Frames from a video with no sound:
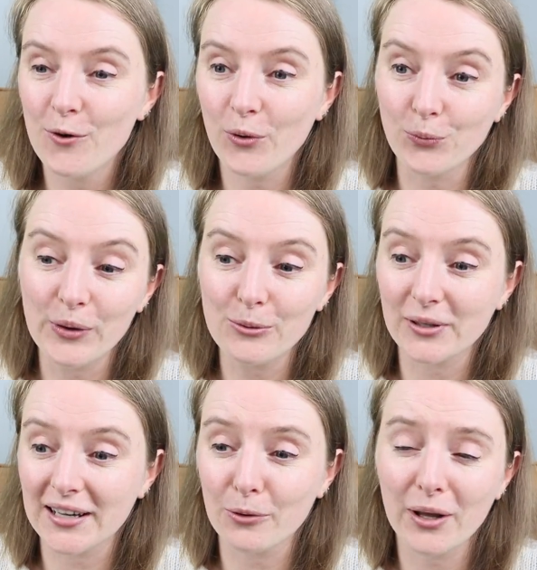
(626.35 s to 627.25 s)
when we
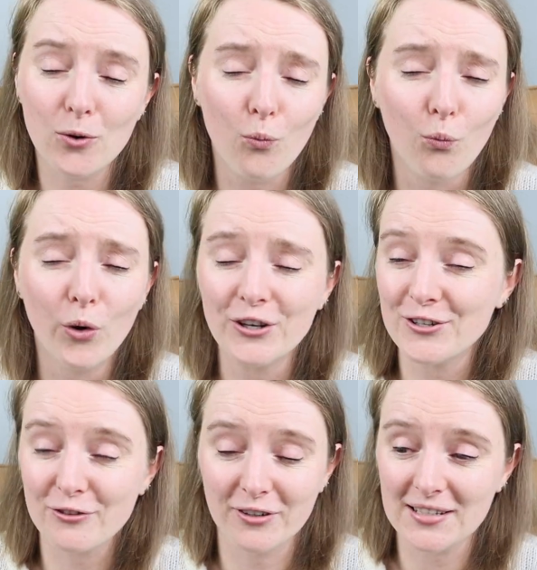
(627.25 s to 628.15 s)
were there. We had a
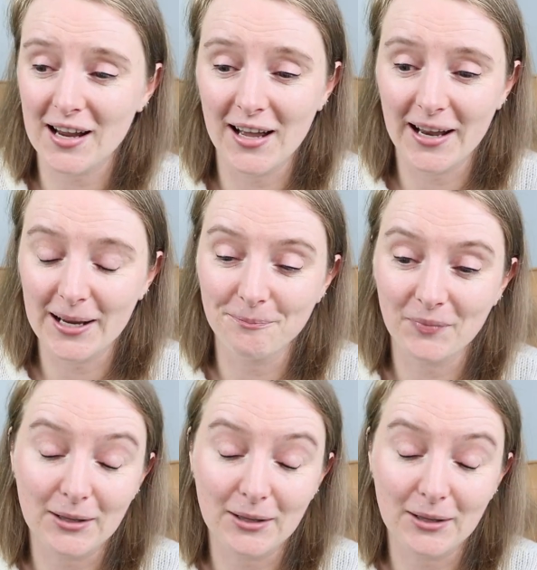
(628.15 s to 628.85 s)
wonderful time.